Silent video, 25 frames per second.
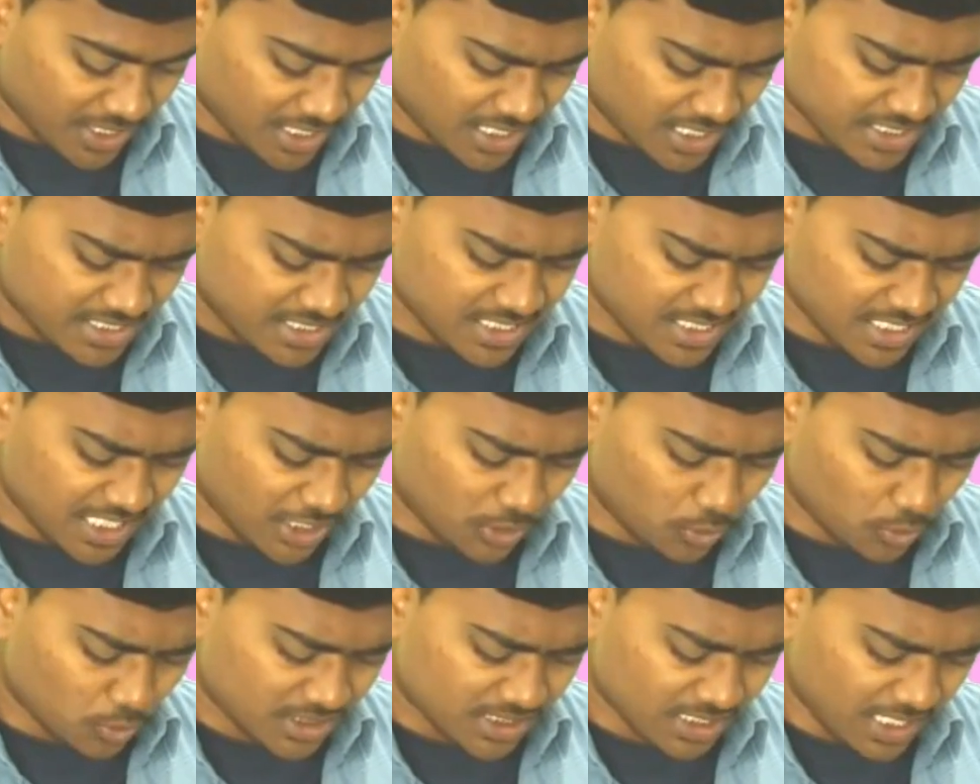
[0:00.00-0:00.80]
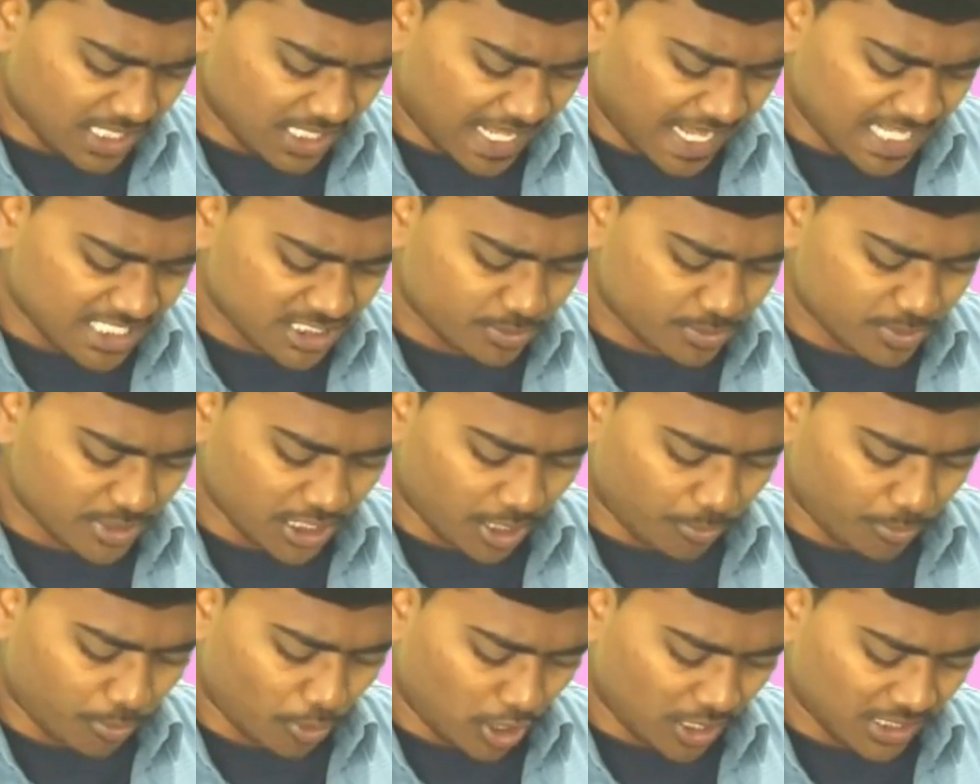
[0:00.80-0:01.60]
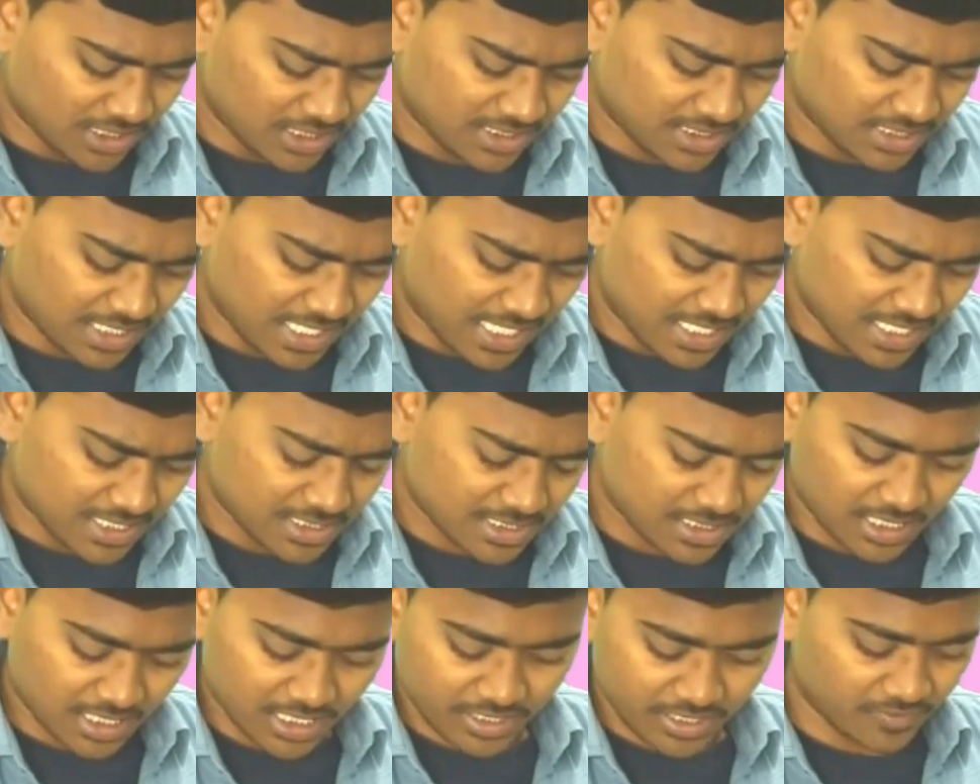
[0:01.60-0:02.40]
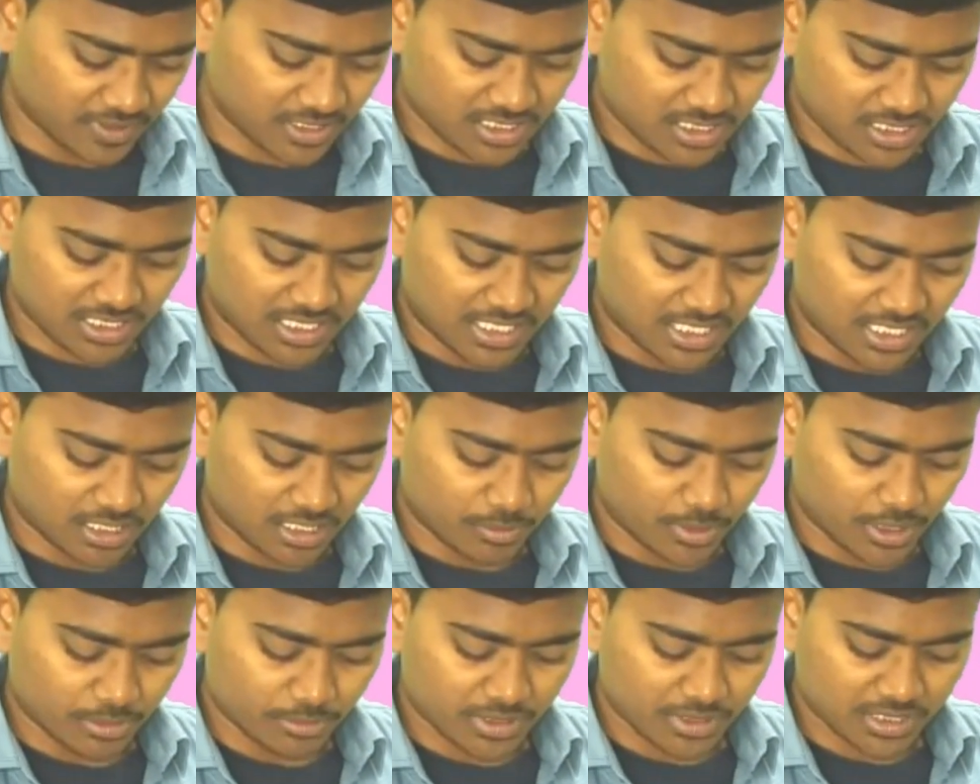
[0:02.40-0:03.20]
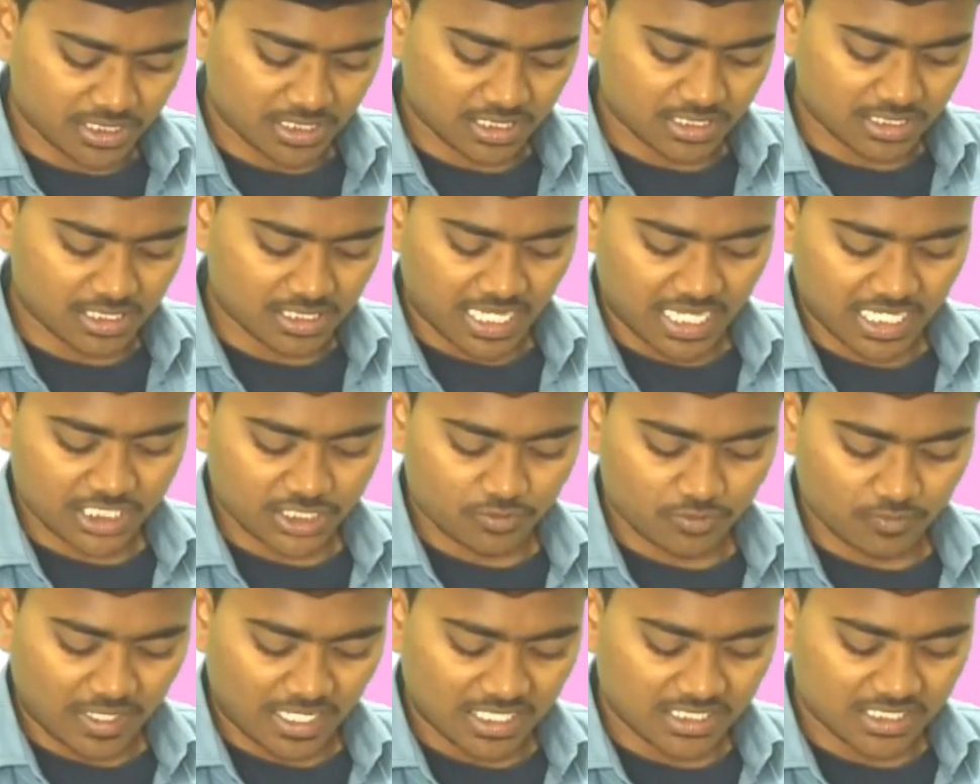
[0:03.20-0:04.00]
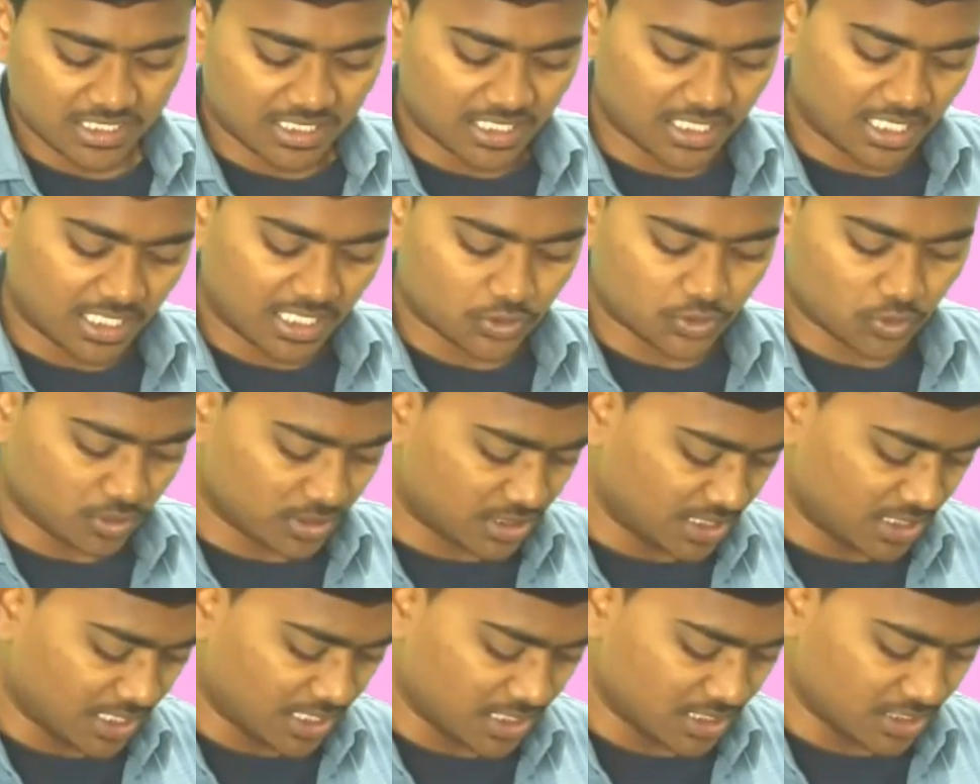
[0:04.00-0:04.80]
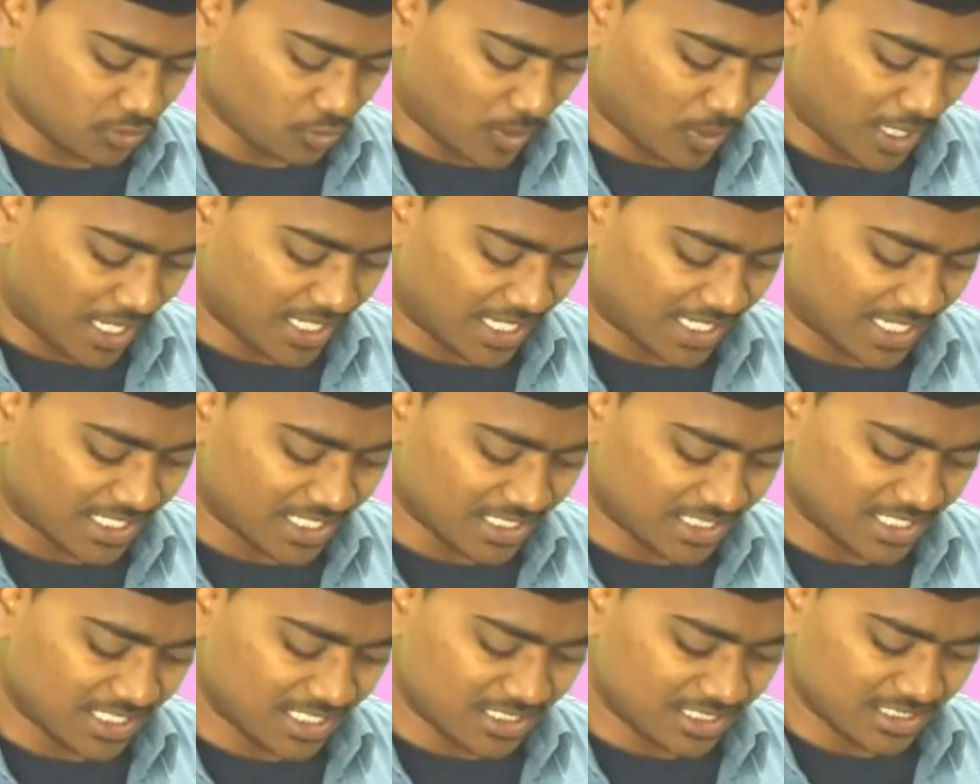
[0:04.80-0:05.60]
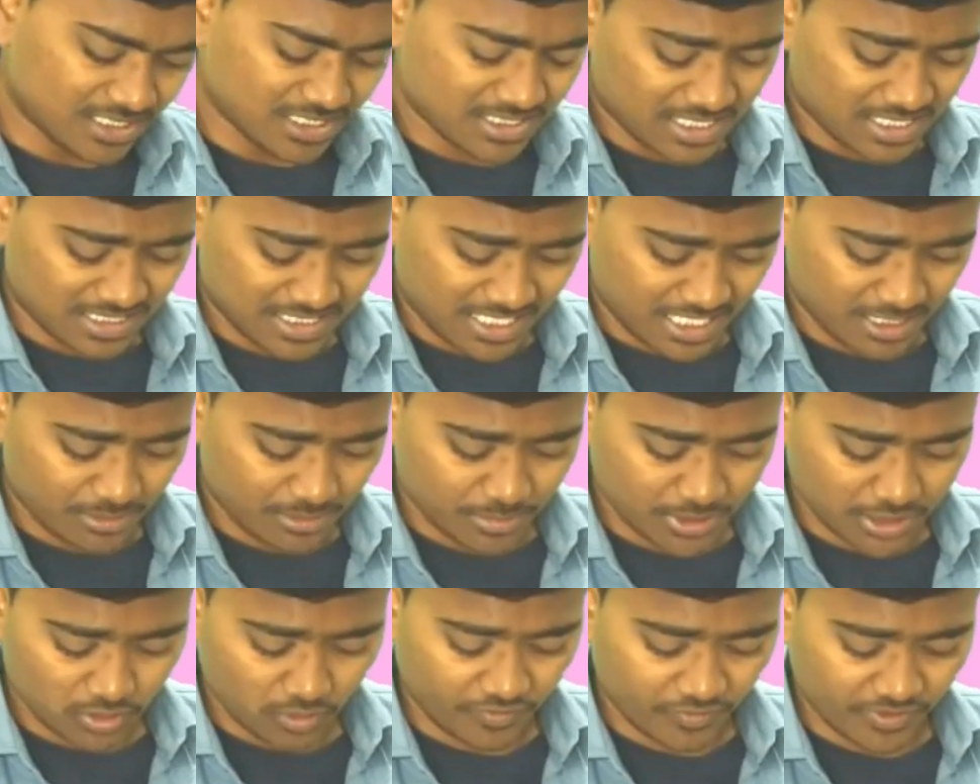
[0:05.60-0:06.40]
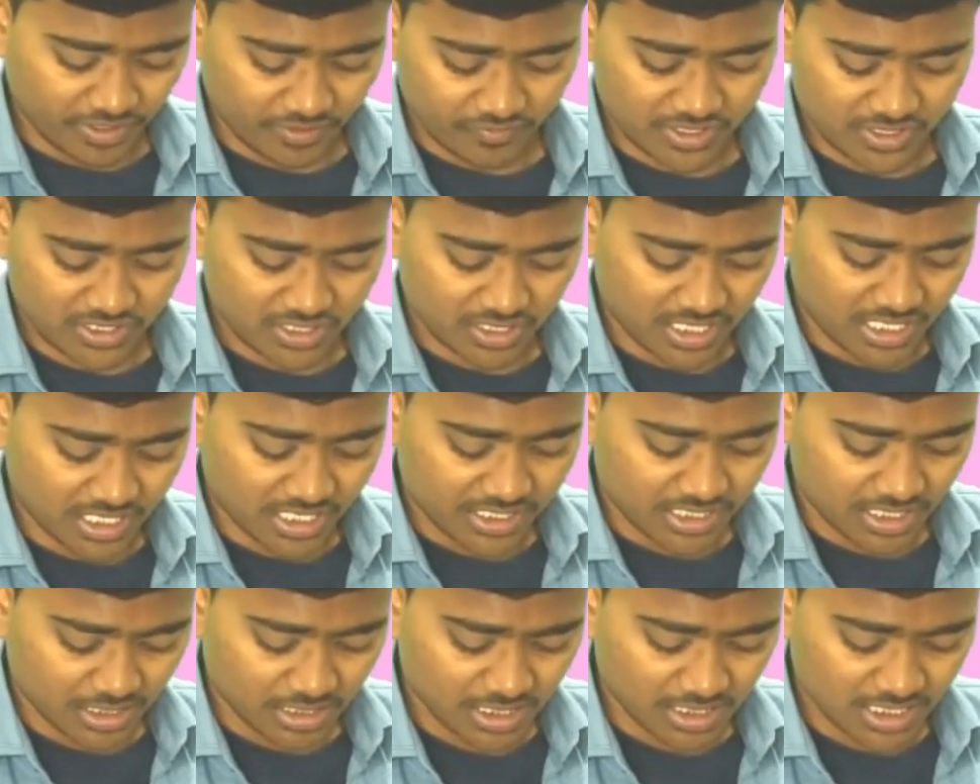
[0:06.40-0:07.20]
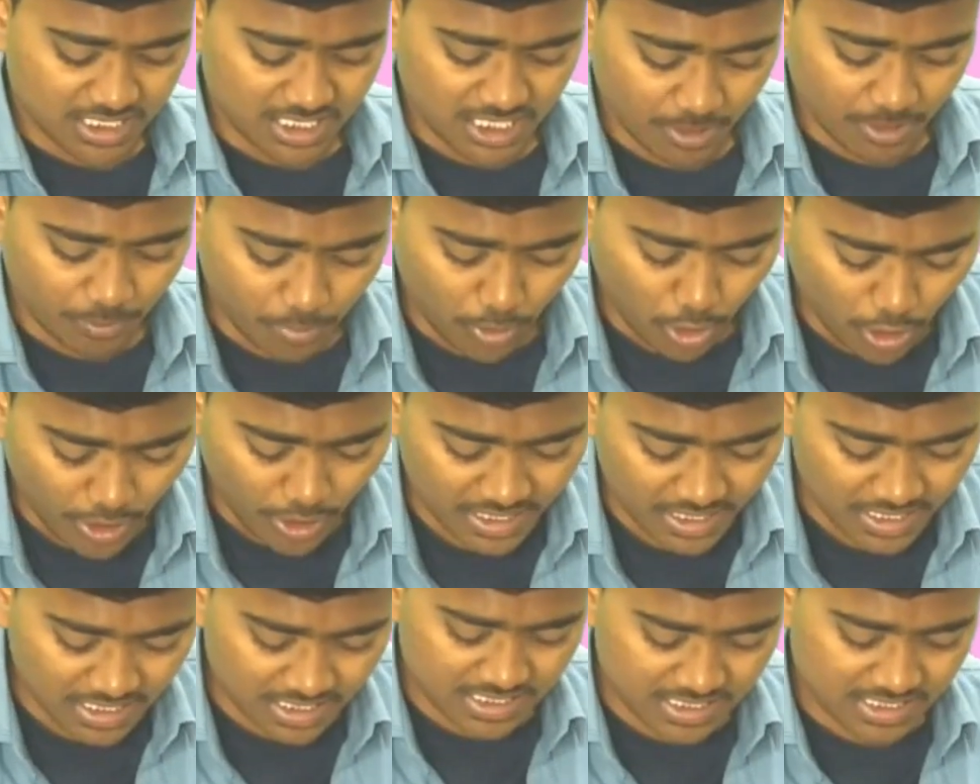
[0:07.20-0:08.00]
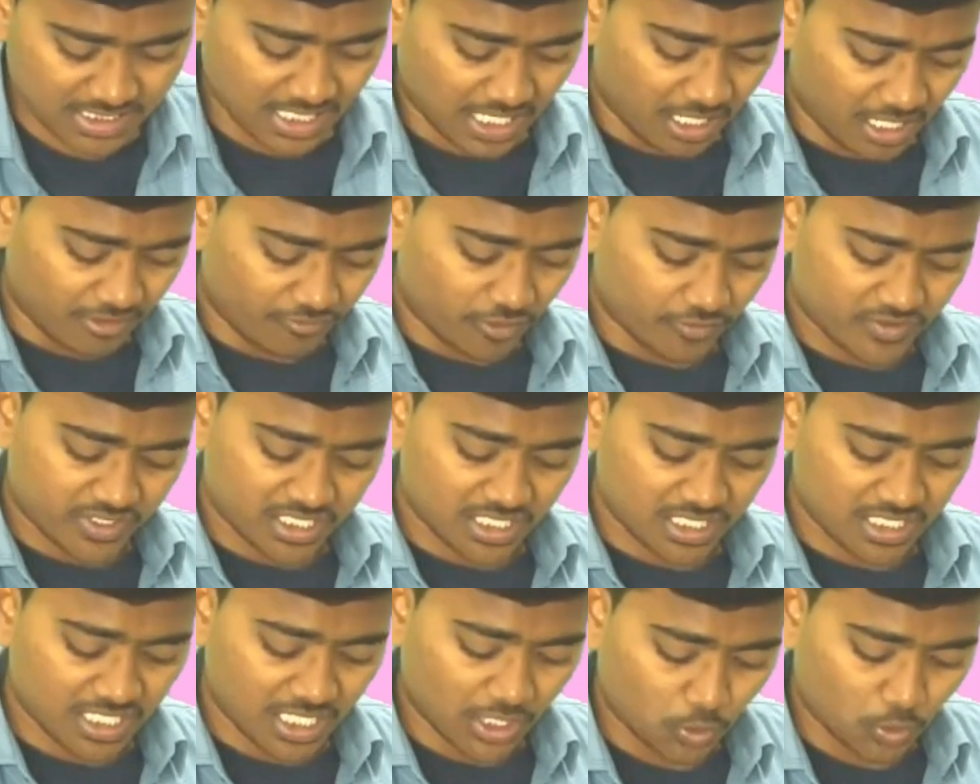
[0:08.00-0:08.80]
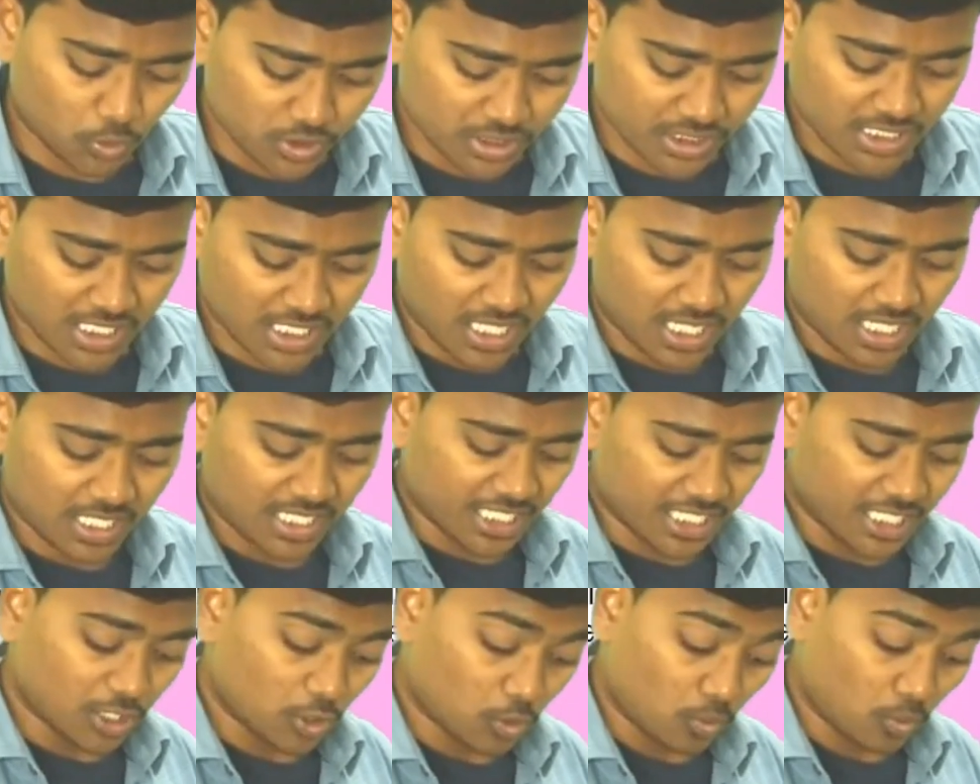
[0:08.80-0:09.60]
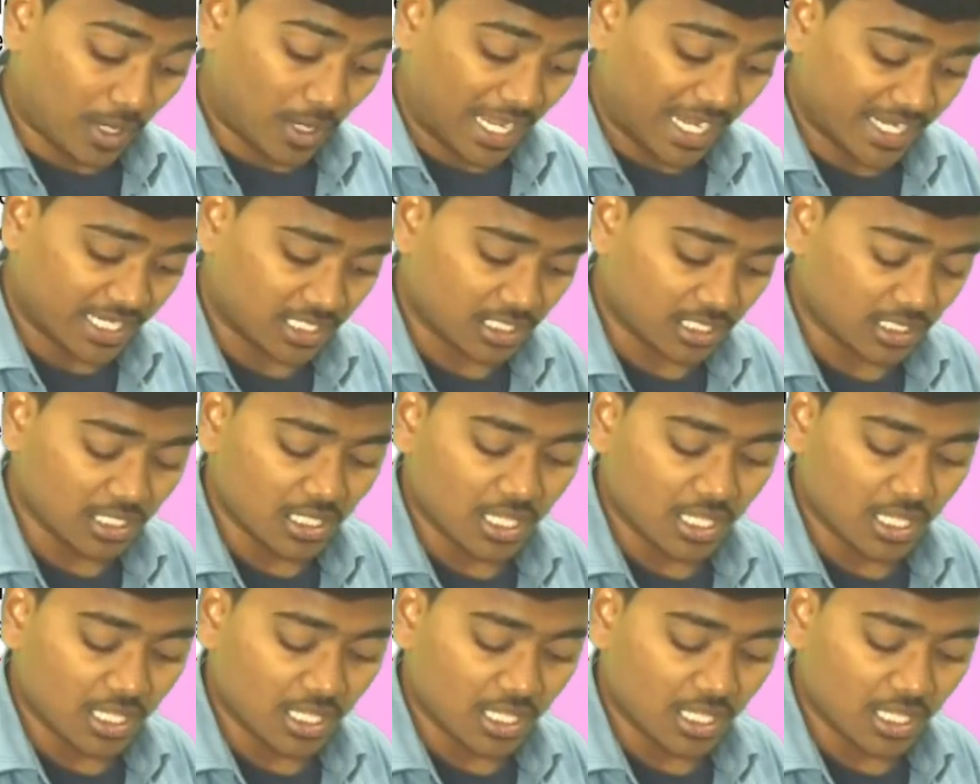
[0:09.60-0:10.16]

CA Kushal has been appointed as investigator by Mrs. XYZ and Associates. While undertaking this assignment of investigation, the subordinate staff of CA Kushal inquired